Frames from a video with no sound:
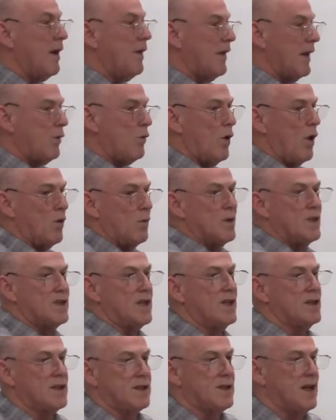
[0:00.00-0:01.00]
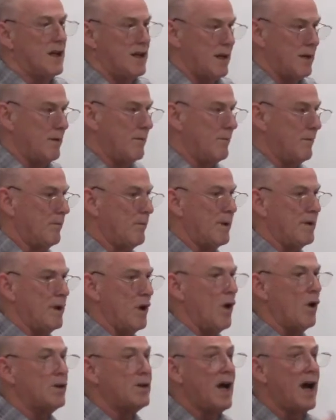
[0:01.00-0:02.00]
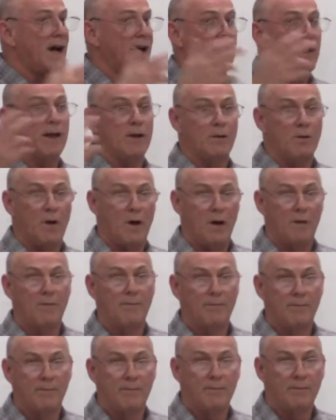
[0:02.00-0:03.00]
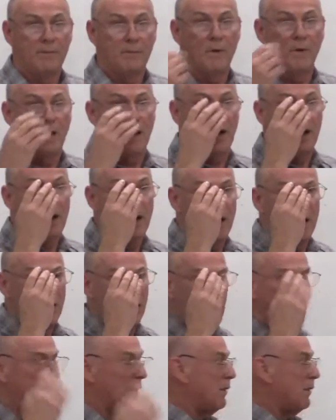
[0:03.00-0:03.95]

They were all resuscitated, but they all died later on. Okay, so